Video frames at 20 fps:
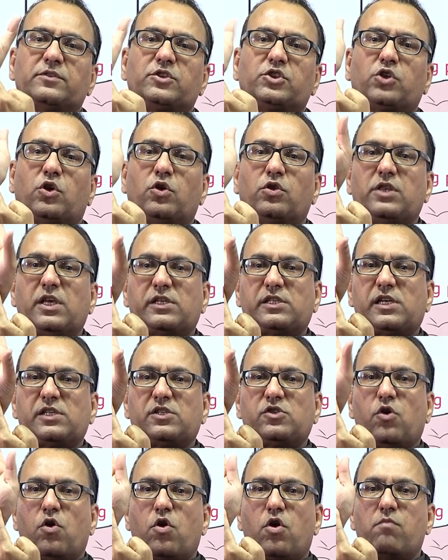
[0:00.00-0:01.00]
So this is
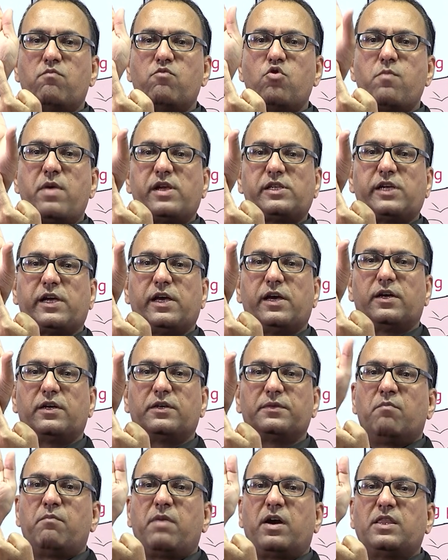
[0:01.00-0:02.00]
your movement here.
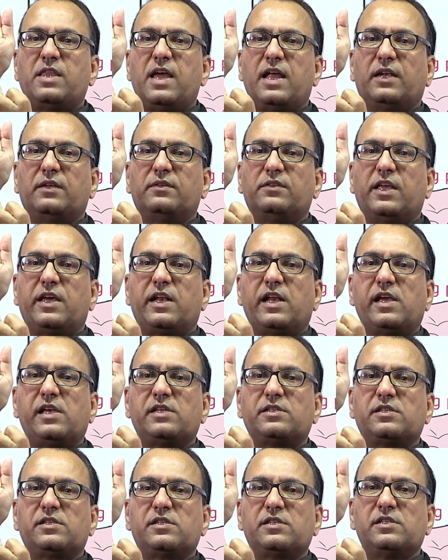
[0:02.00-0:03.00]
But then there
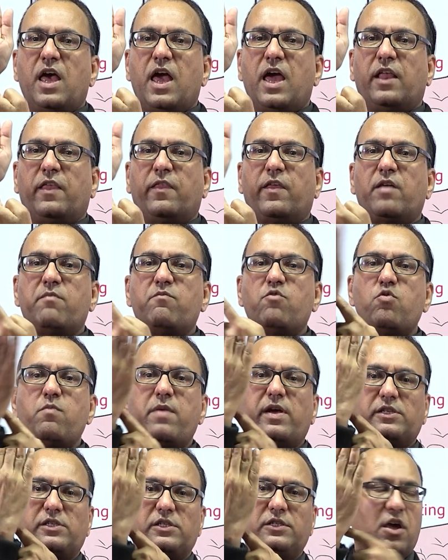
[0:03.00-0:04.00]
is another
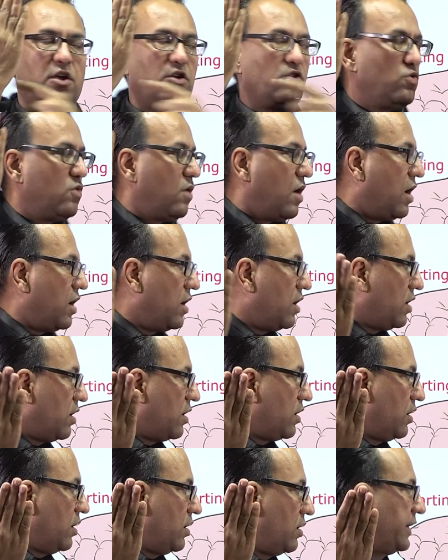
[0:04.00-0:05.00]
movement. You
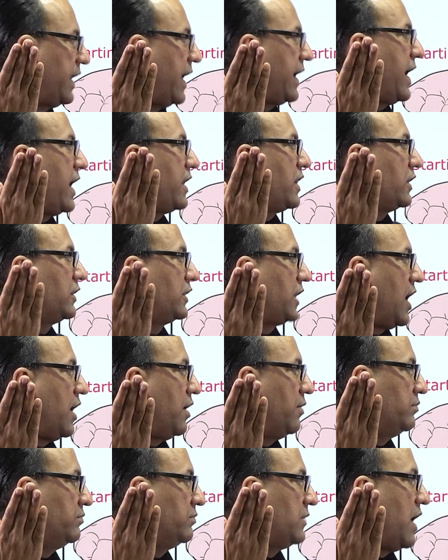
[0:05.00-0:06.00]
are taking the
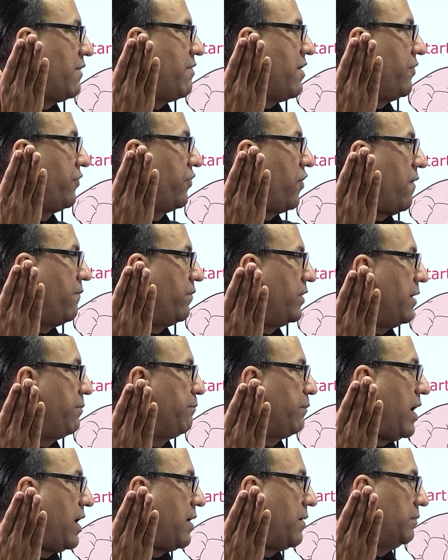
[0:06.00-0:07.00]
thumb away from the
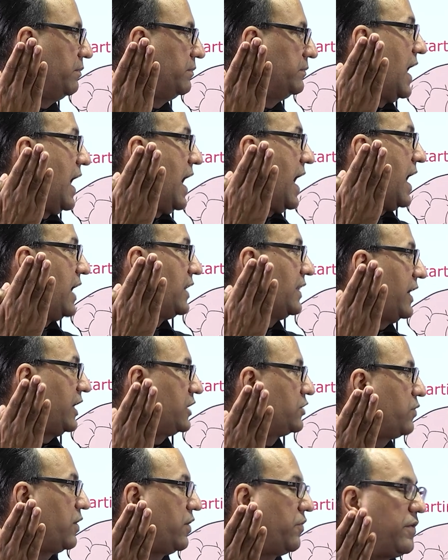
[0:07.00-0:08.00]
palm. And that
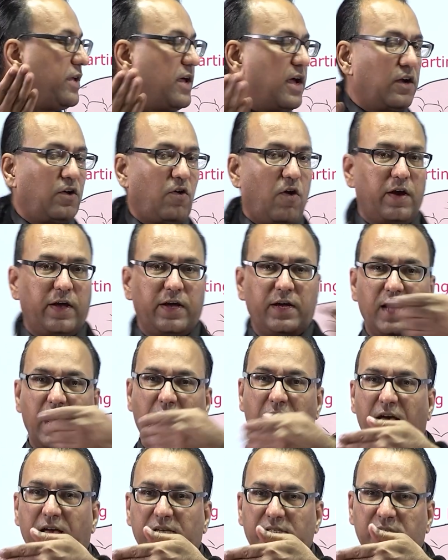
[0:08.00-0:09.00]
is what we are calling
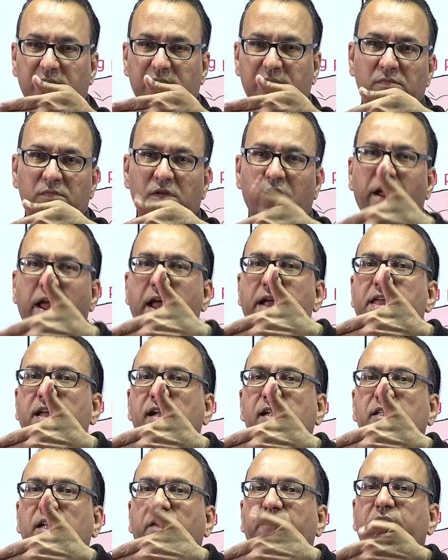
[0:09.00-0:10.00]
as the
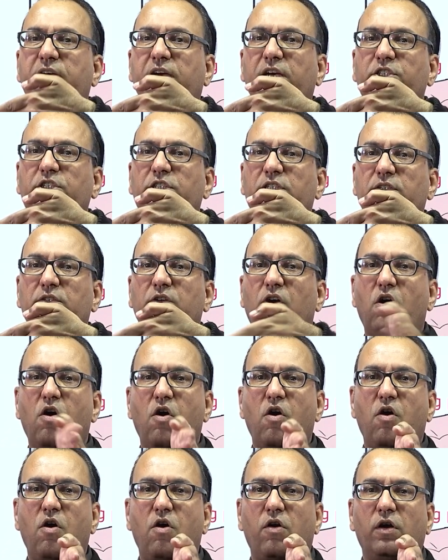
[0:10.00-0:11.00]
radial deviation
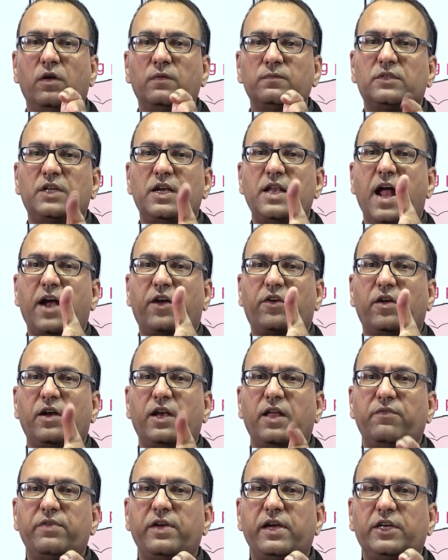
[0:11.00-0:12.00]
or the lateral
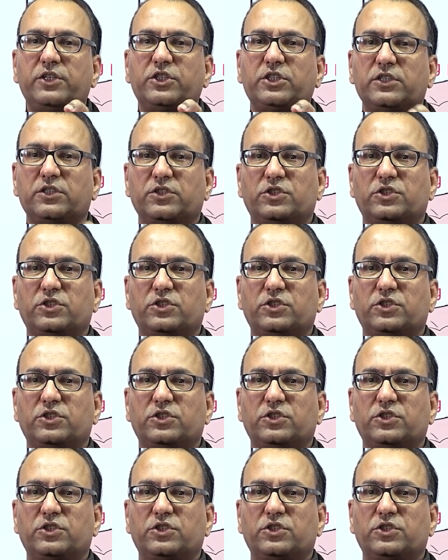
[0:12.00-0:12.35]
deviation.